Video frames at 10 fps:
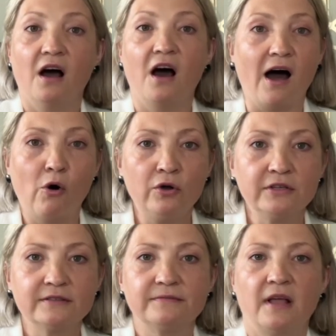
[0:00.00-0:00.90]
How?
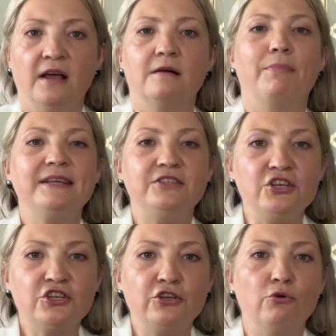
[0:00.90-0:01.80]
By
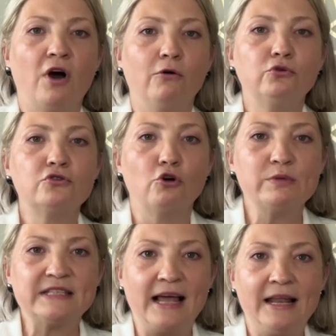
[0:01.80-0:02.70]
teaching you how to
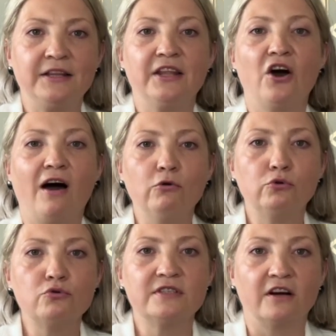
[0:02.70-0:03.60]
stop selling and how
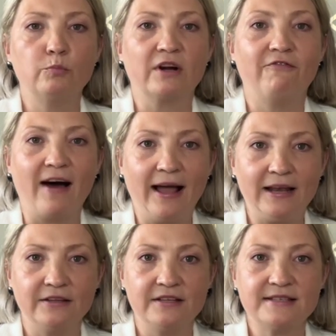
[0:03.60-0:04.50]
to start
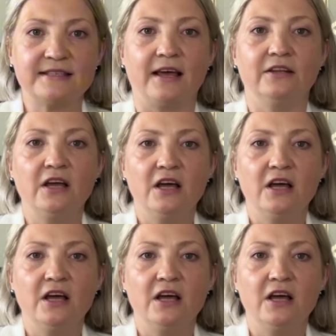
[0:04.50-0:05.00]
profiling instead.